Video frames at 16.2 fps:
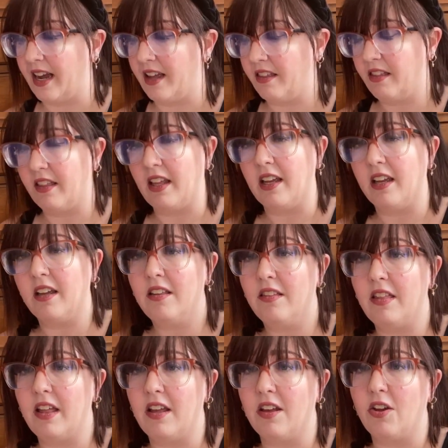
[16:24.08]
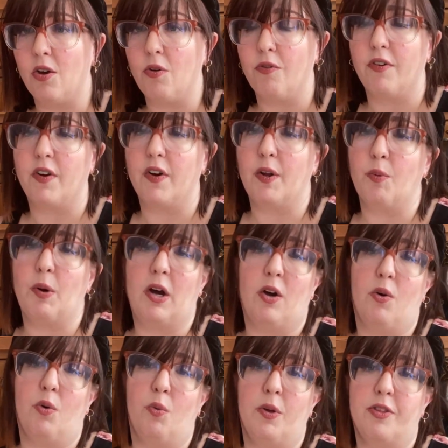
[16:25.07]
I think they go very
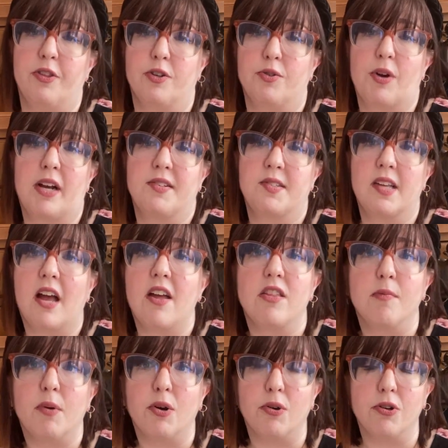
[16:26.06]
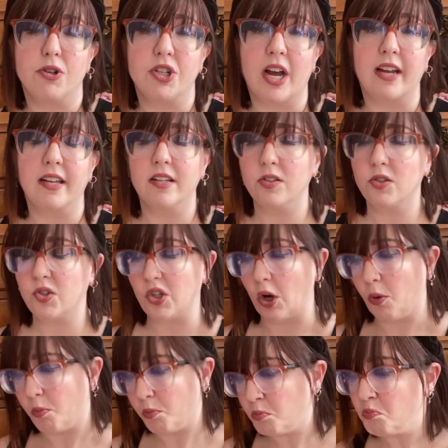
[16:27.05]
well with the dress and the Moto jacket.
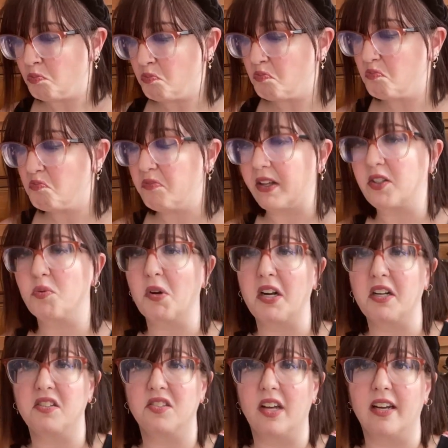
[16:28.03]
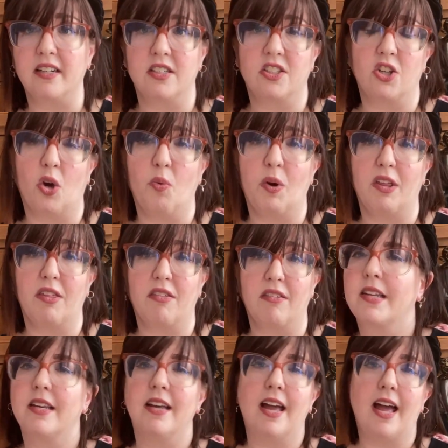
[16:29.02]
So that's what I decided to go with.
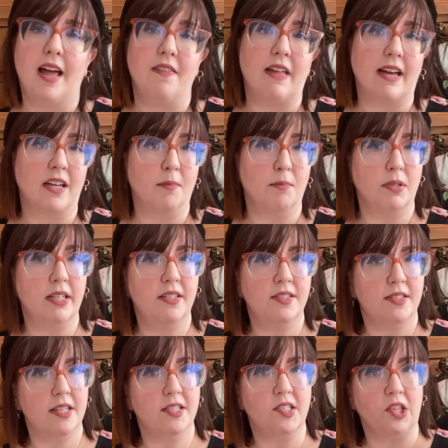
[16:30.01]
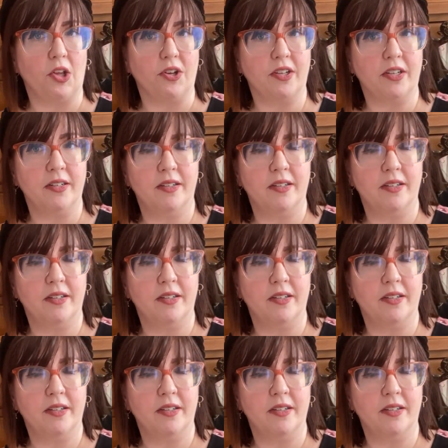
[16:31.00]
And that completes this look.